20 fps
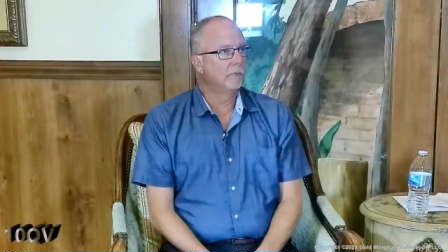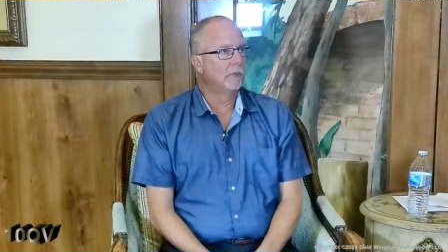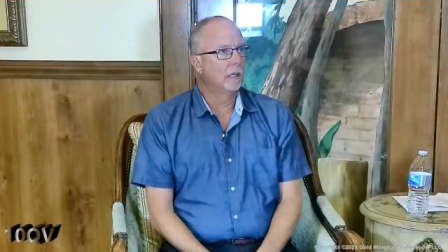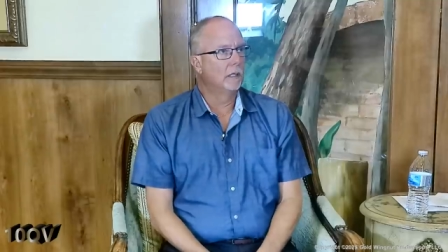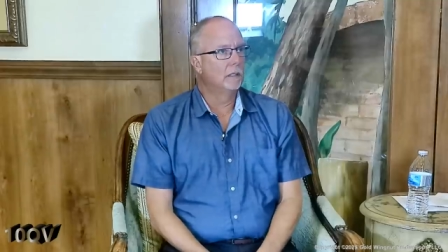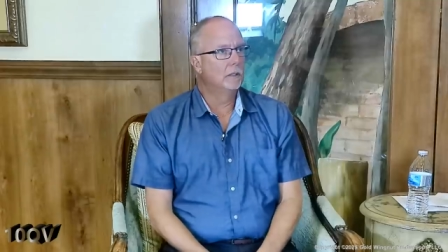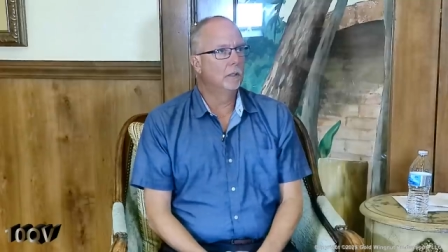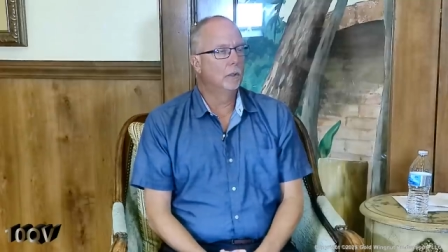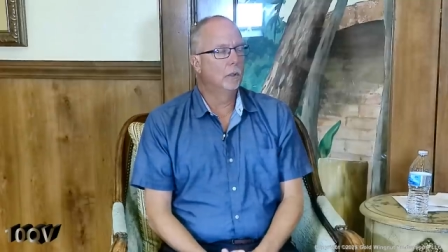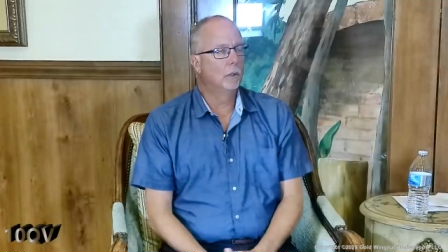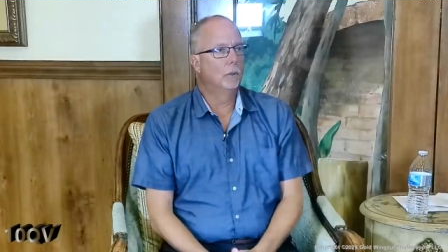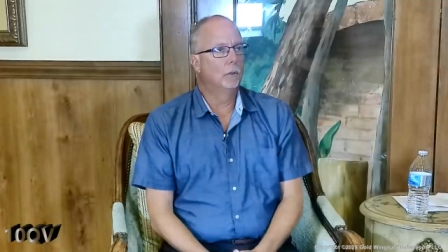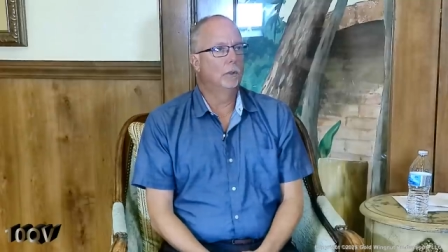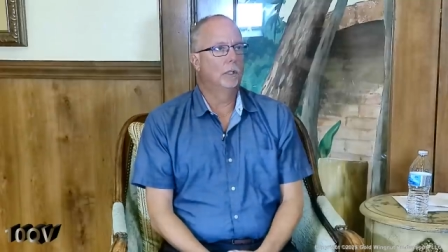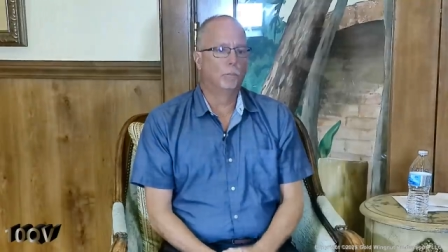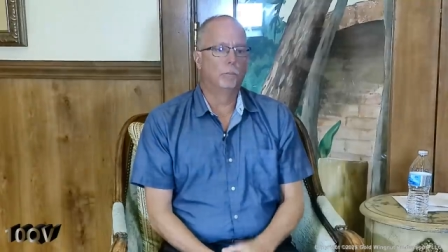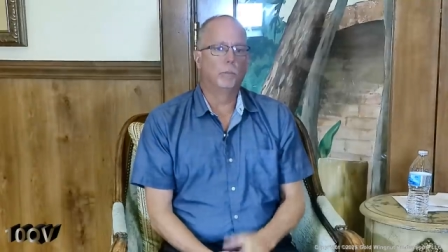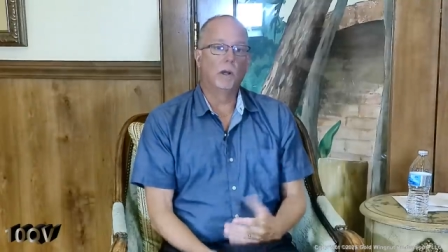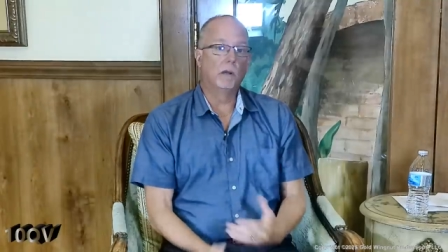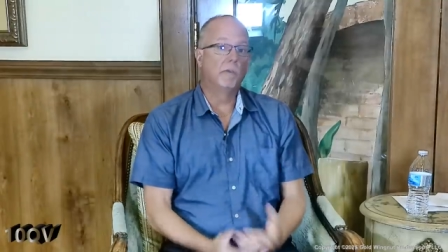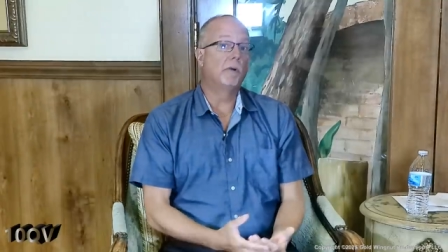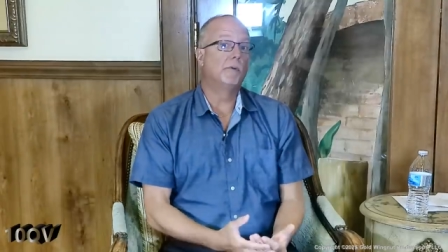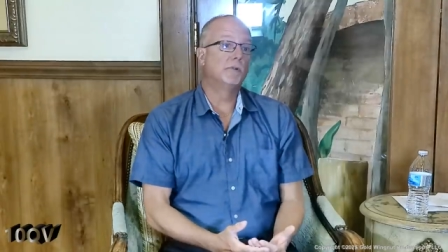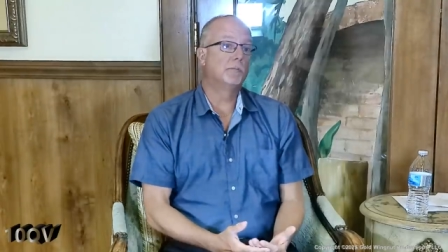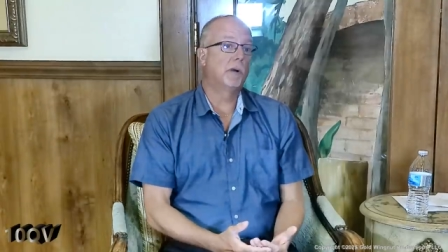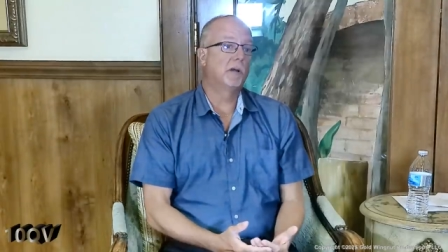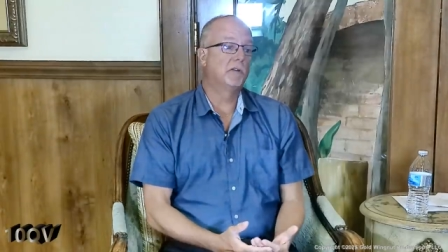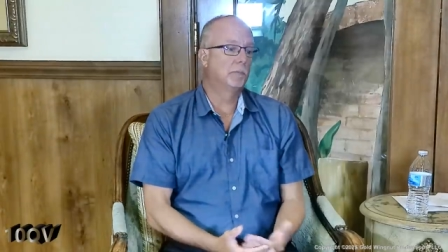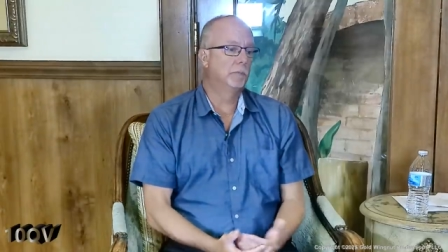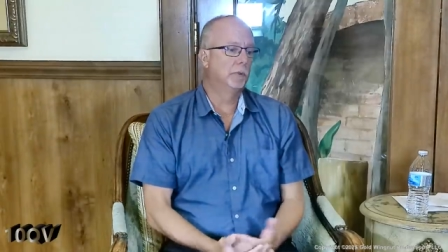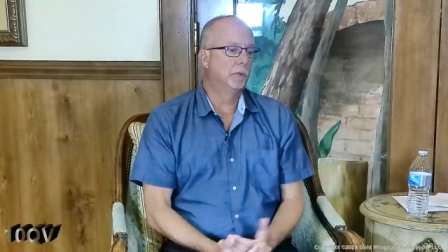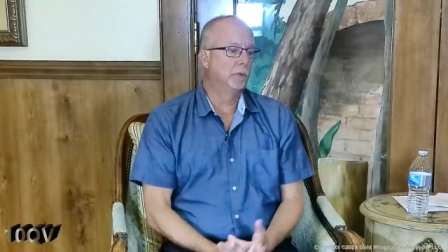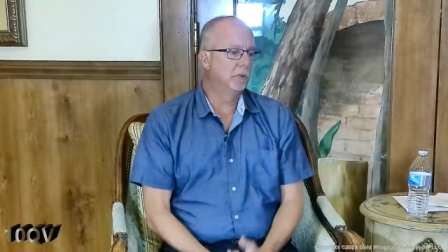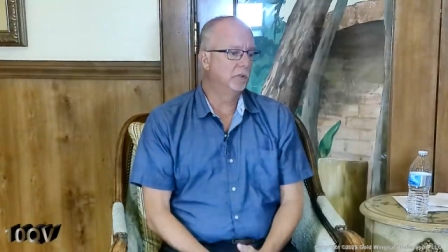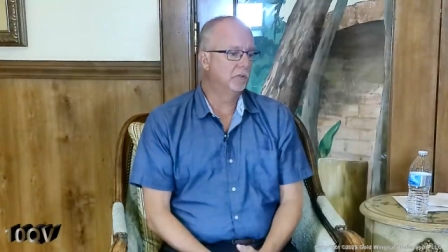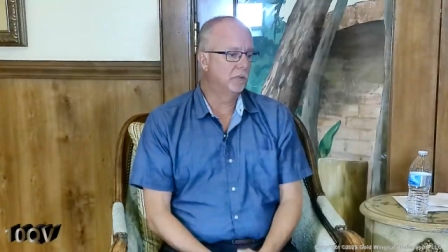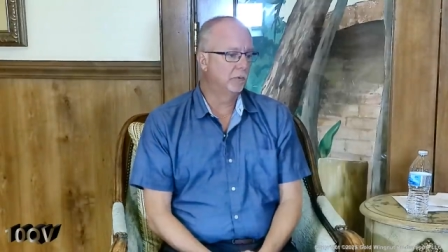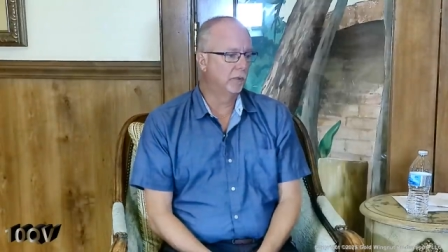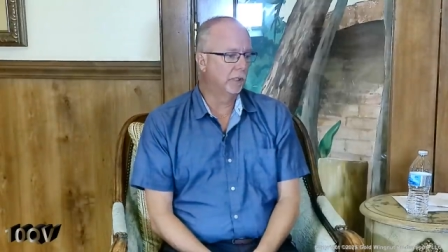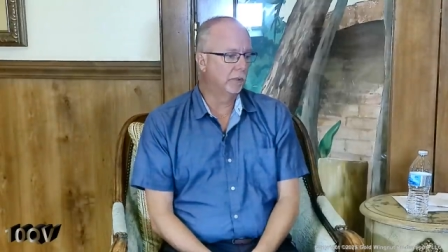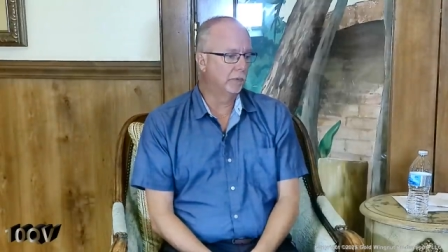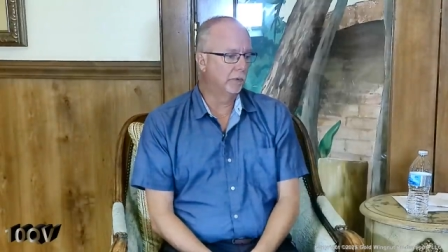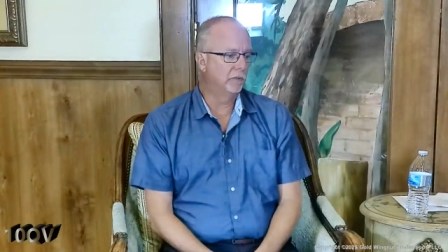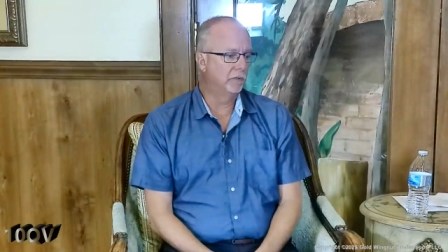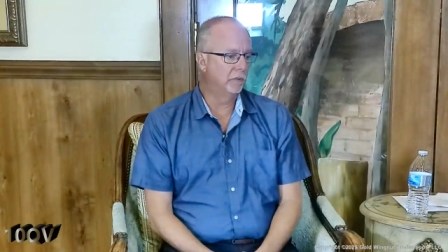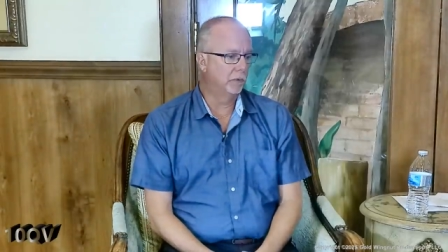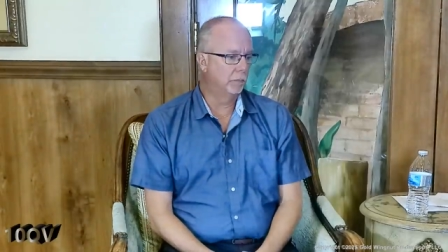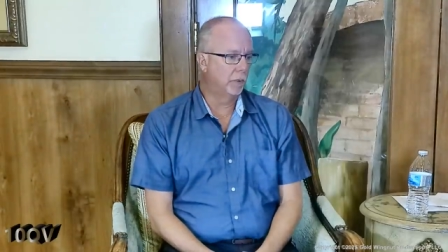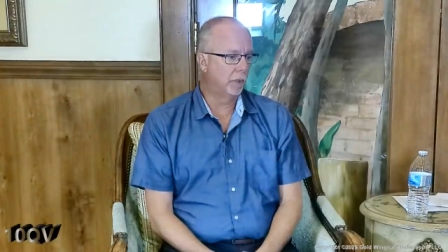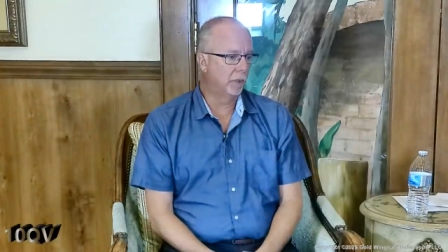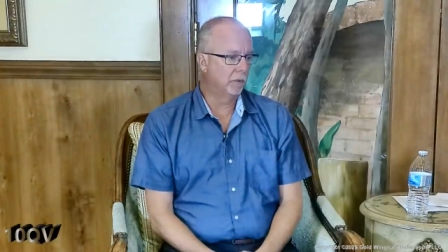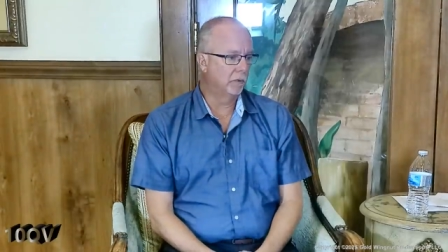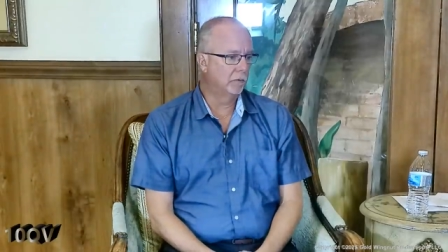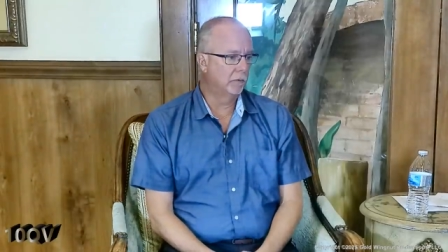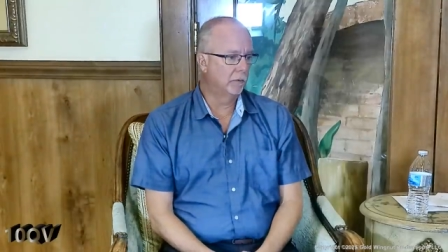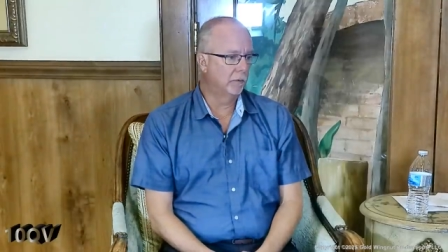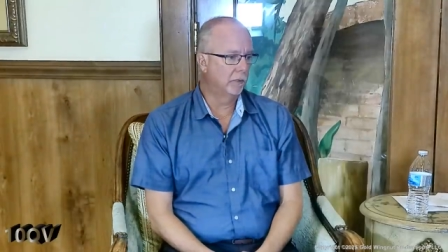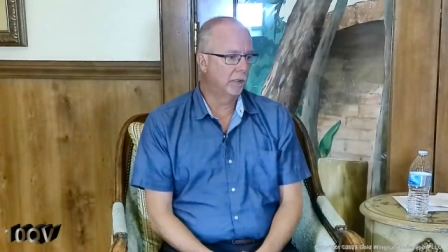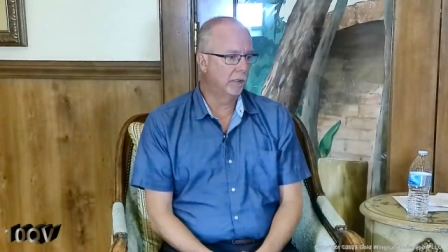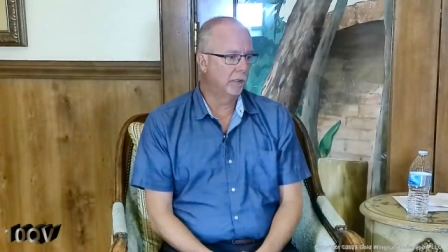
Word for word: You know, part of our responsibilities in recreation and parks,